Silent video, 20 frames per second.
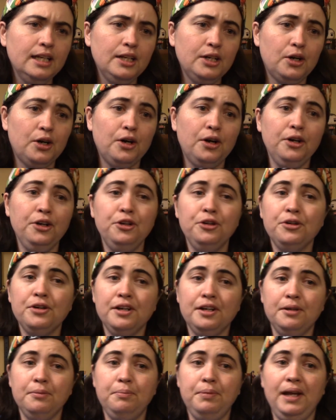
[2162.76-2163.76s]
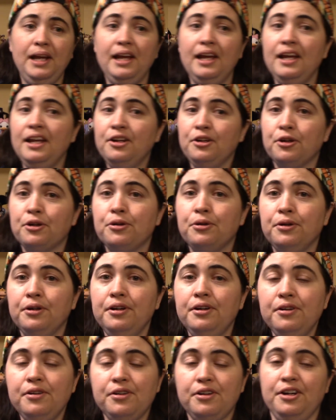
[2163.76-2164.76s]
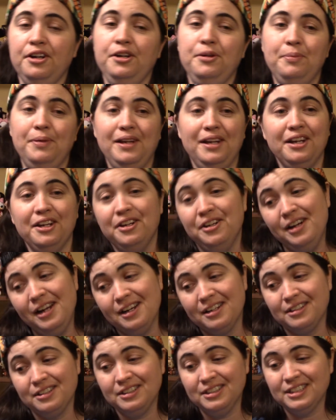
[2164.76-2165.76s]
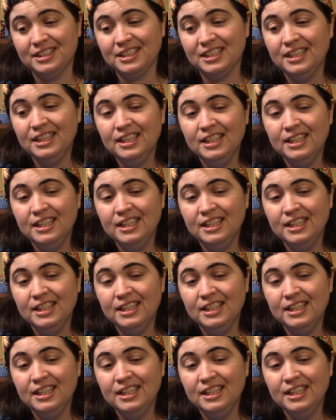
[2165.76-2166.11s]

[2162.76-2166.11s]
are you gonna pay your crew? Are you paying your actors?